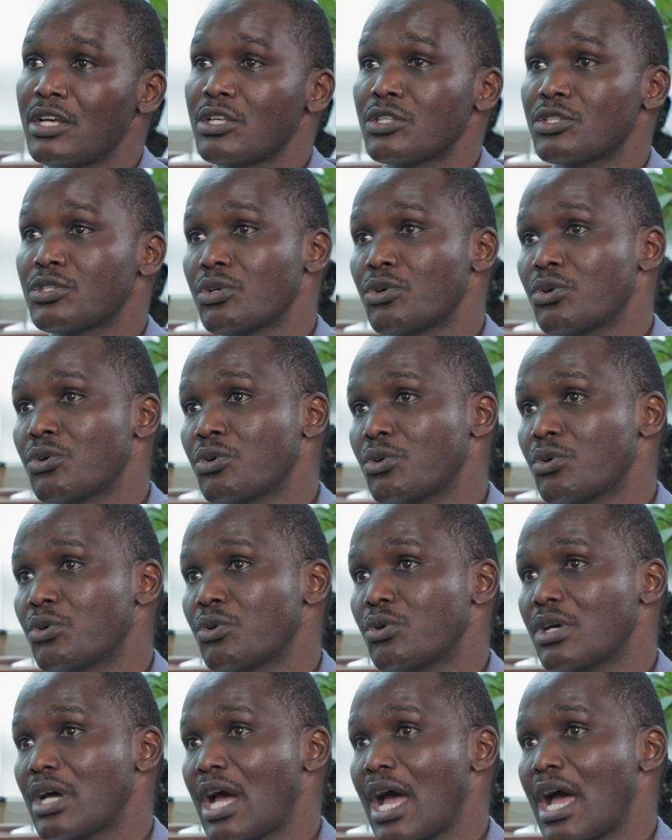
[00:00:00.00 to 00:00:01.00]

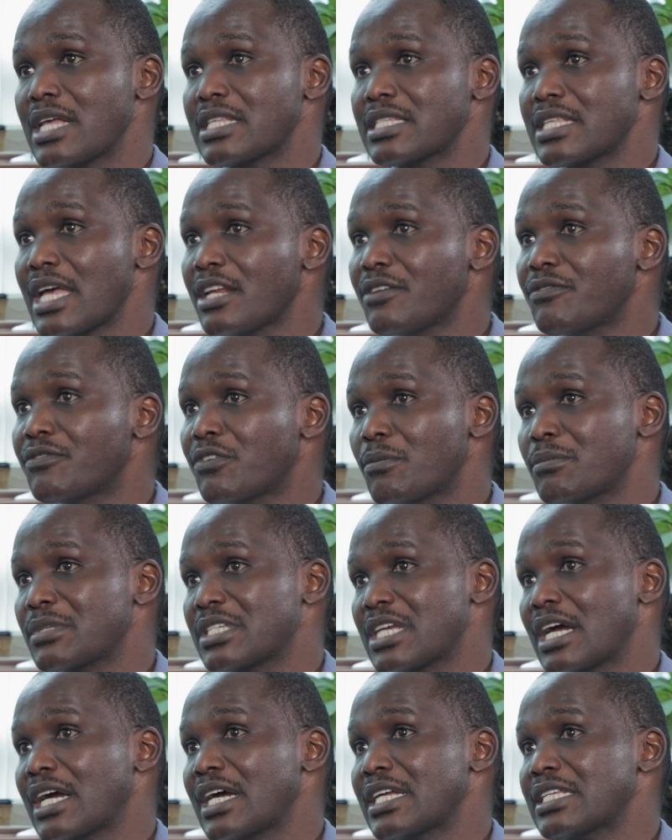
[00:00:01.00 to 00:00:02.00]
So aside from
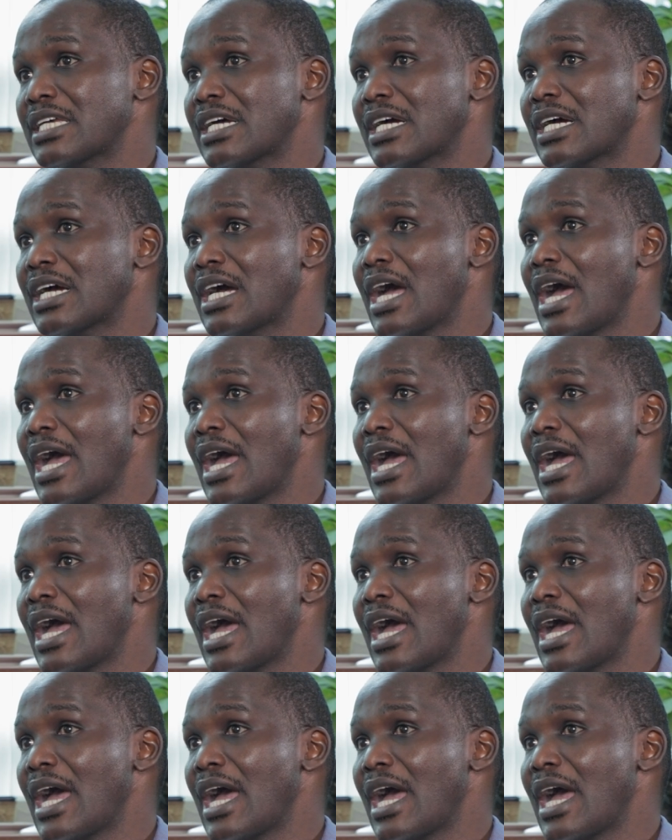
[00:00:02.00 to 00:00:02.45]
chaka chaka,